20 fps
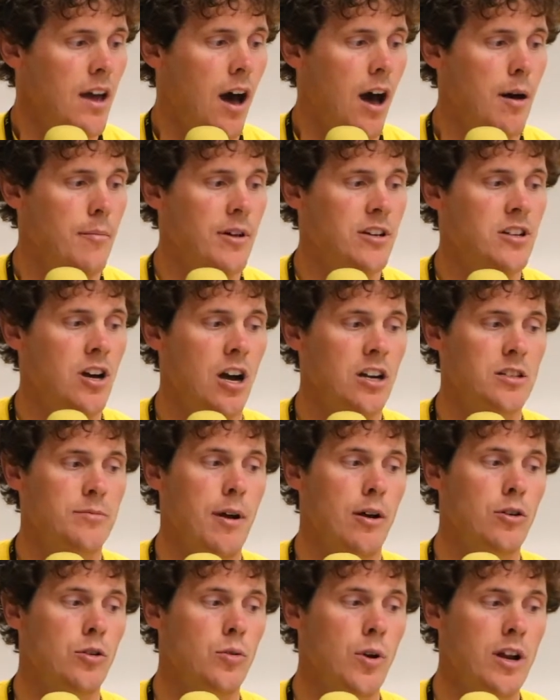It talks
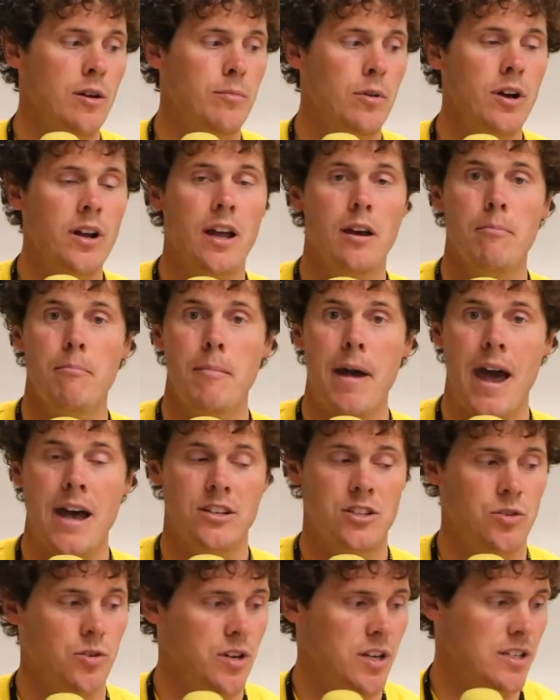about gradebook and
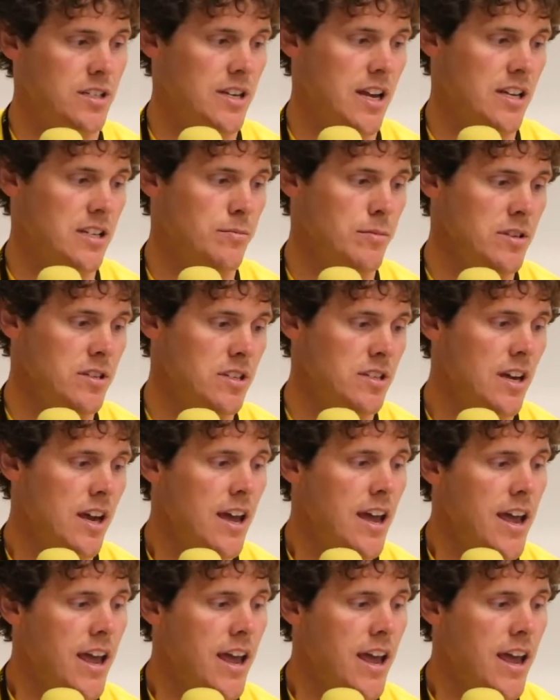mastery assessments.